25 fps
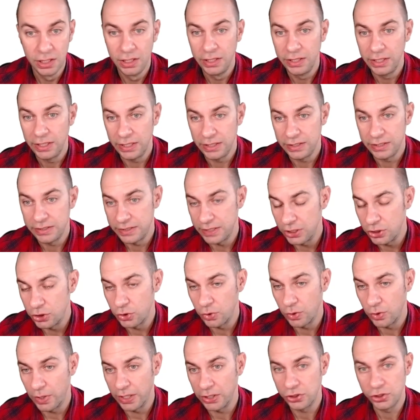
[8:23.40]
in
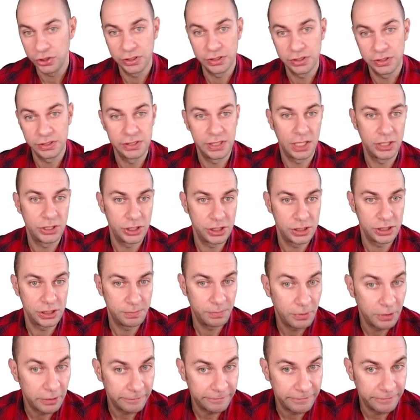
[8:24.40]
situations such as
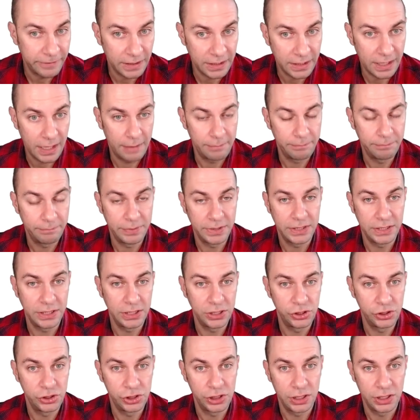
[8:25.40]
perfect
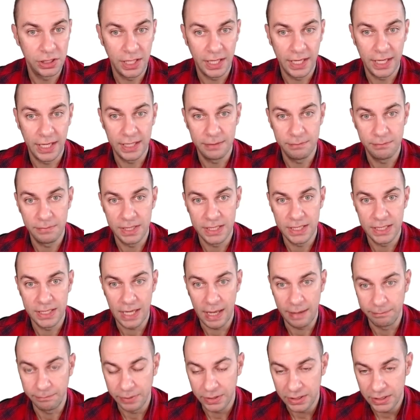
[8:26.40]
competition and
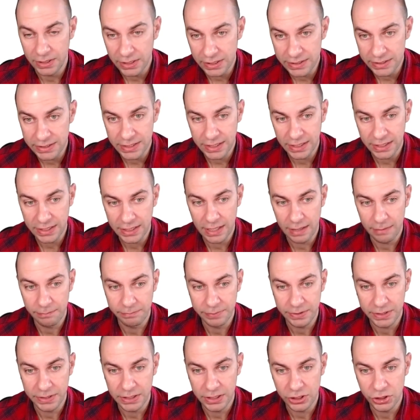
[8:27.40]
monopolistic
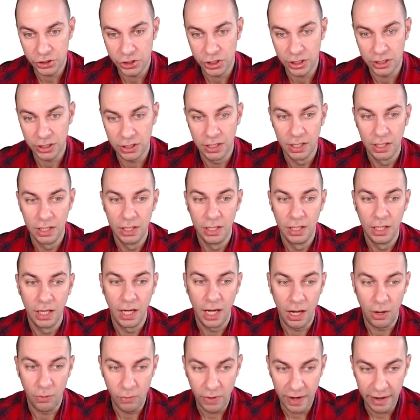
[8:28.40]
competition.
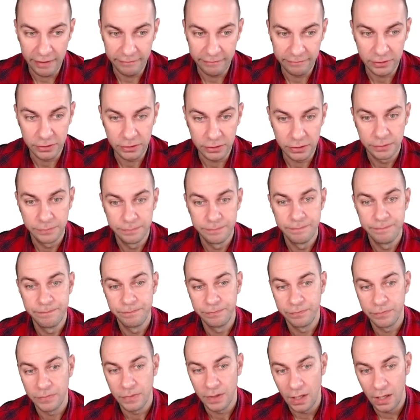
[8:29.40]
However,
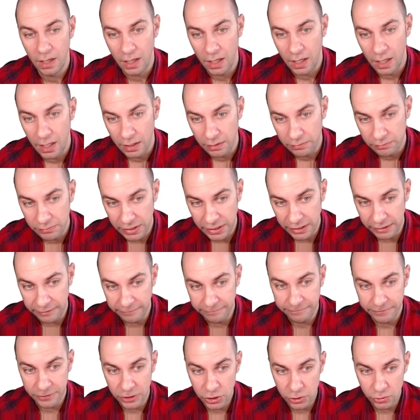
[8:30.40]

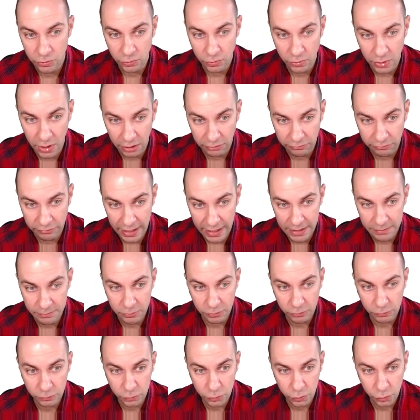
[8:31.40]
if you are
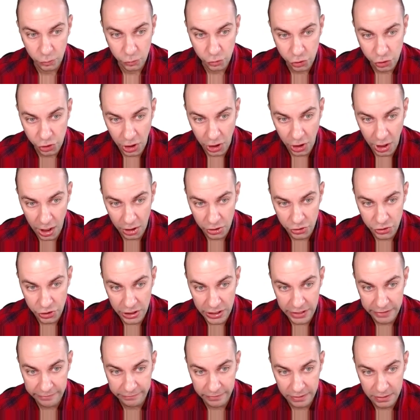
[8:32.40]
able to charge
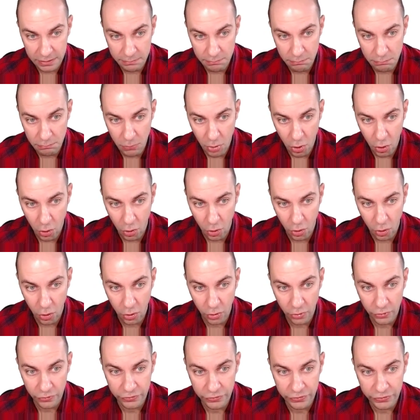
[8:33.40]
even
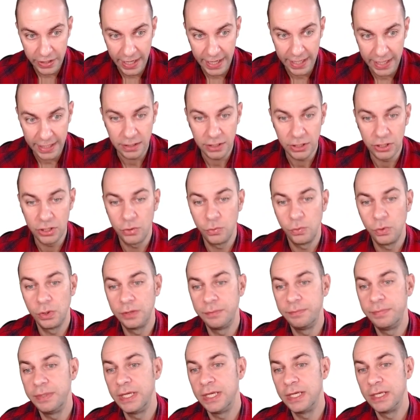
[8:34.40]
more, then you
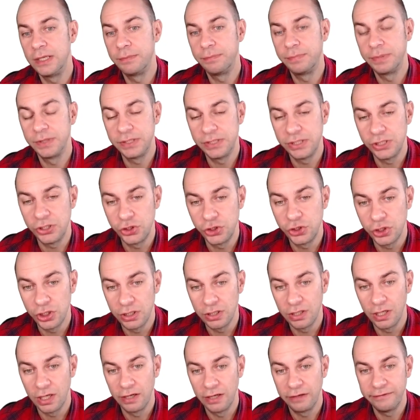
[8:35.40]
would be in a
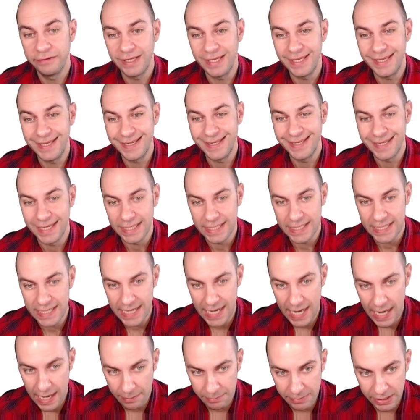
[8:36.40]
position of
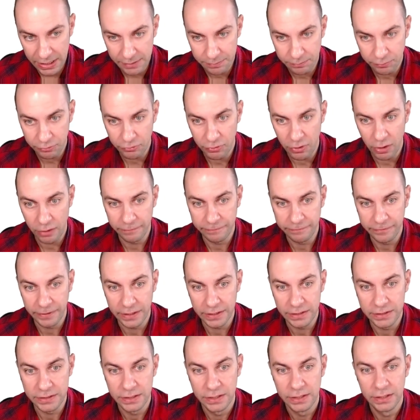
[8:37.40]
economic
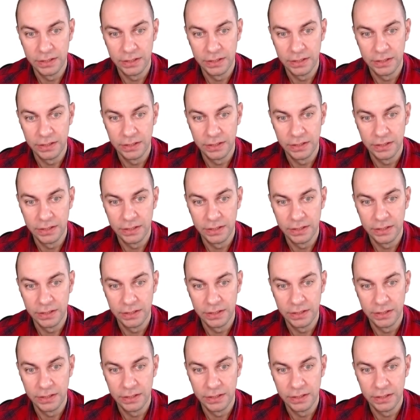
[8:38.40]
profit